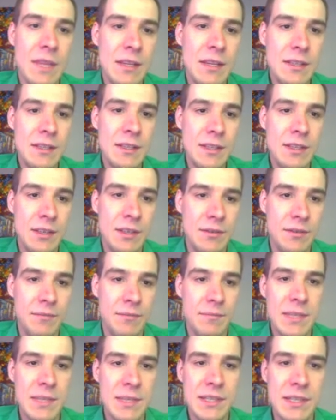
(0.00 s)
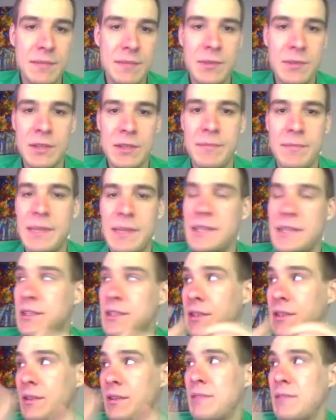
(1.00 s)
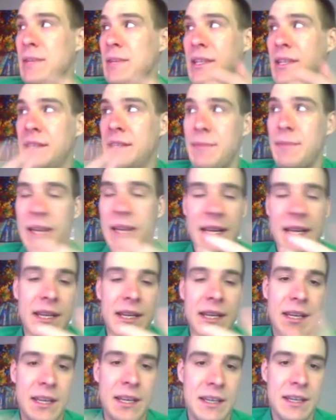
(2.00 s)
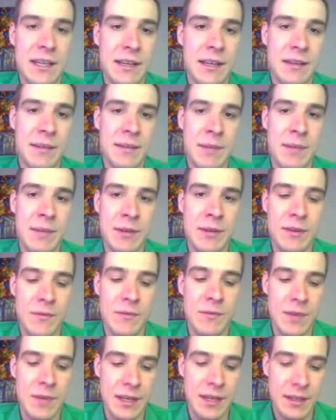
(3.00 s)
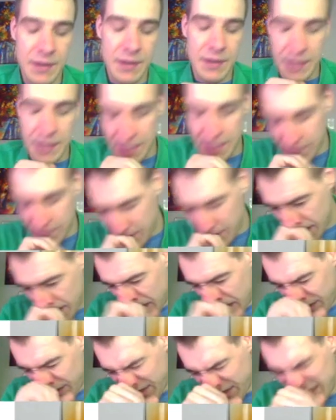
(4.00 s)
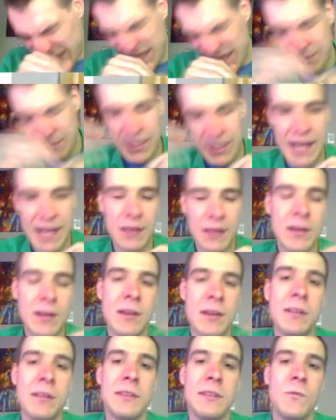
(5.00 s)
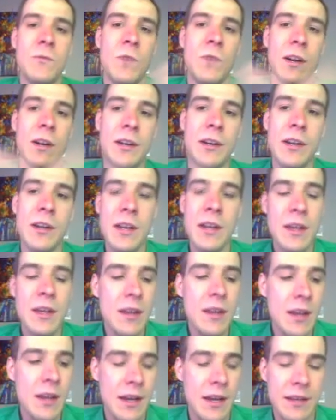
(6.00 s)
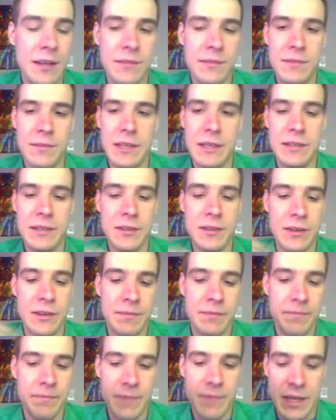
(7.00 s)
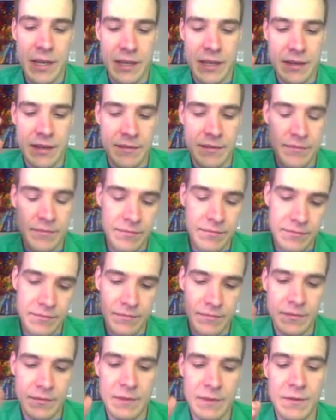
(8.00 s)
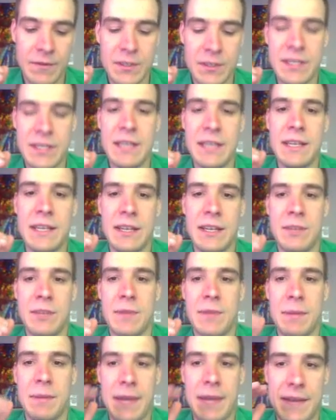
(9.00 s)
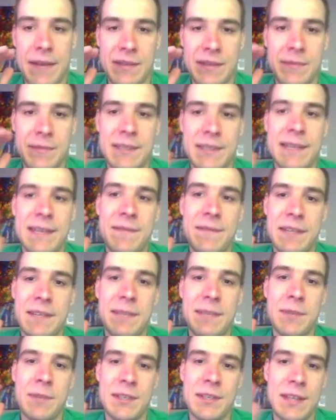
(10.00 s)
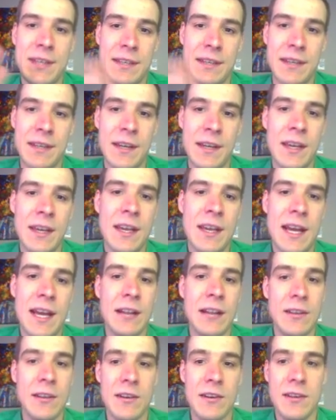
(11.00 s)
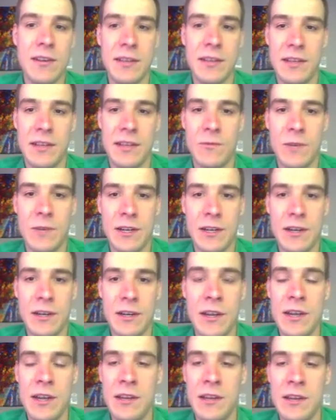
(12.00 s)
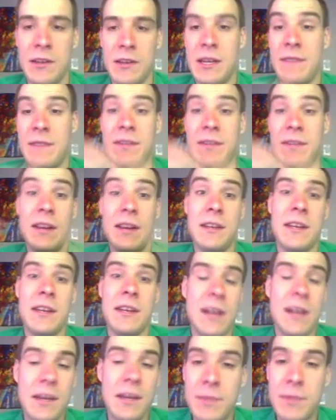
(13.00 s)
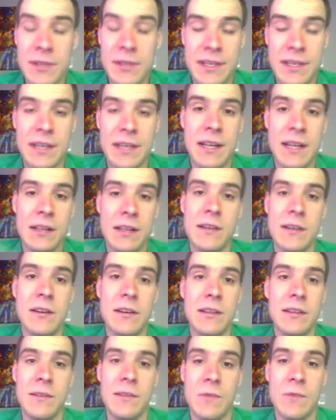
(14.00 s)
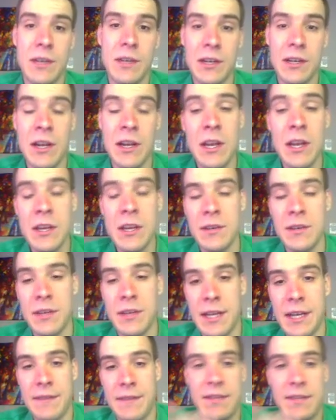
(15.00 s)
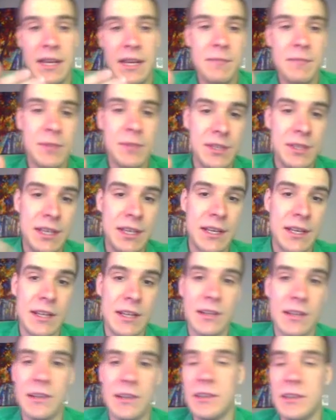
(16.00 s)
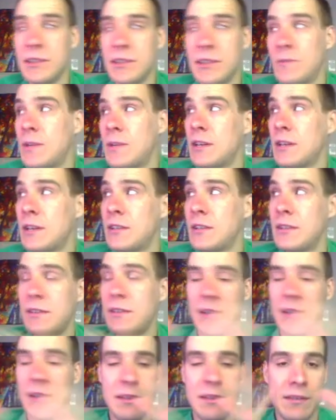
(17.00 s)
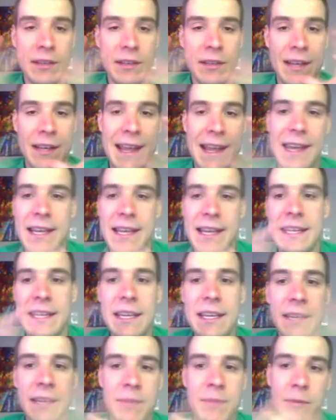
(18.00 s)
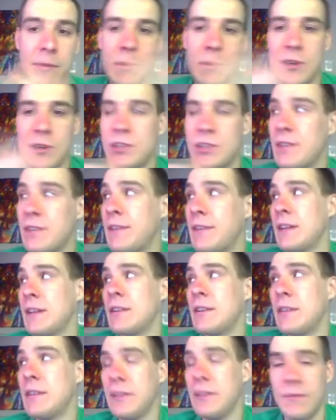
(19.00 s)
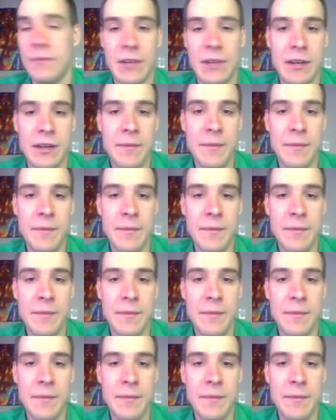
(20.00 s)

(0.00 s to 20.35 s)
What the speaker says: So miscible means you can mix them in any amount you want. You can have, for example, alcohol and water. In your first aid kit, you probably have some 70% alcohol in water. You can have 99% alcohol in water. You can have 10% alcohol in water. You can any proportion of alcohol in water.